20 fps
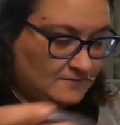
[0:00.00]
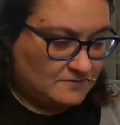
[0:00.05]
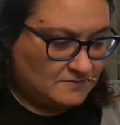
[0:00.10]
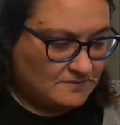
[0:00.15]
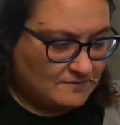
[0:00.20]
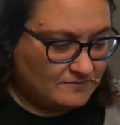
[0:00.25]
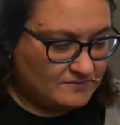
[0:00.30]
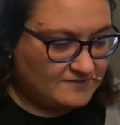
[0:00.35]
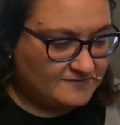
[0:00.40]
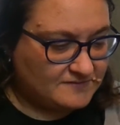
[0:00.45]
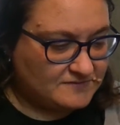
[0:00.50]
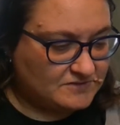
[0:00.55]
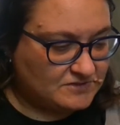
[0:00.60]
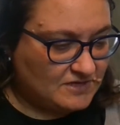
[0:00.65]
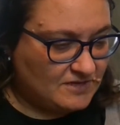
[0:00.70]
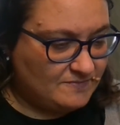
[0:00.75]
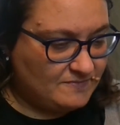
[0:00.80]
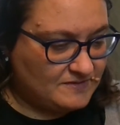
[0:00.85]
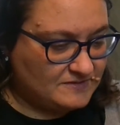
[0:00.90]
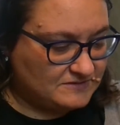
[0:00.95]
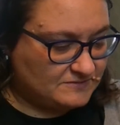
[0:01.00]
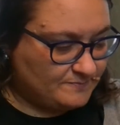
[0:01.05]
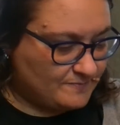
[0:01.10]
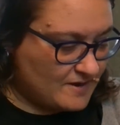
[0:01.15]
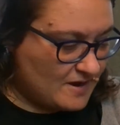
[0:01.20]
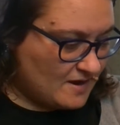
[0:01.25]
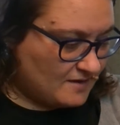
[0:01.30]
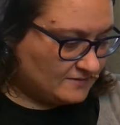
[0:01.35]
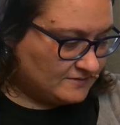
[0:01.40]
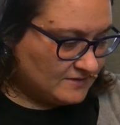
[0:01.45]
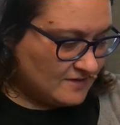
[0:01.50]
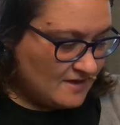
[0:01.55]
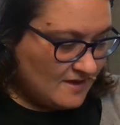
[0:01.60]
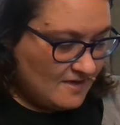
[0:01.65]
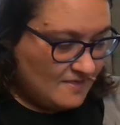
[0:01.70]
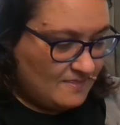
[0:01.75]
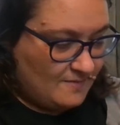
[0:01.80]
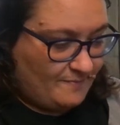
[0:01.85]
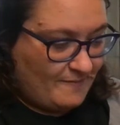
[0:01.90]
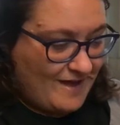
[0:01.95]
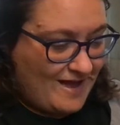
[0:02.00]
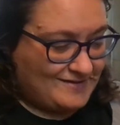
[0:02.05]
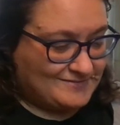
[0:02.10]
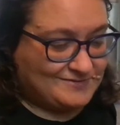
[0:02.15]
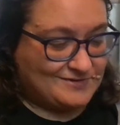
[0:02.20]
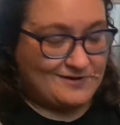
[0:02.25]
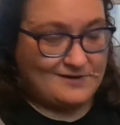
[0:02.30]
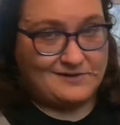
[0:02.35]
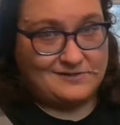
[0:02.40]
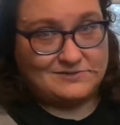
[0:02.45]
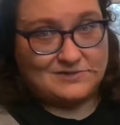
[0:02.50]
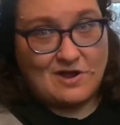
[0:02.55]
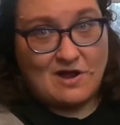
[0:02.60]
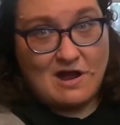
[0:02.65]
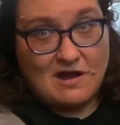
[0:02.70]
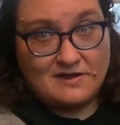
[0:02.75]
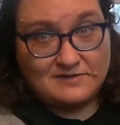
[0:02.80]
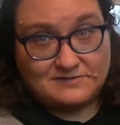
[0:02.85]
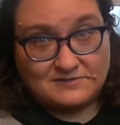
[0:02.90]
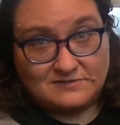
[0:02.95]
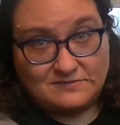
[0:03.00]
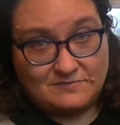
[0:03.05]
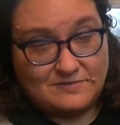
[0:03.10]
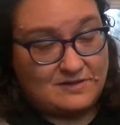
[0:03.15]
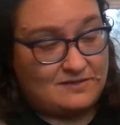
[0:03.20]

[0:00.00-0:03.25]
Oh, I wonder if I should keep this box. The box art is awesome.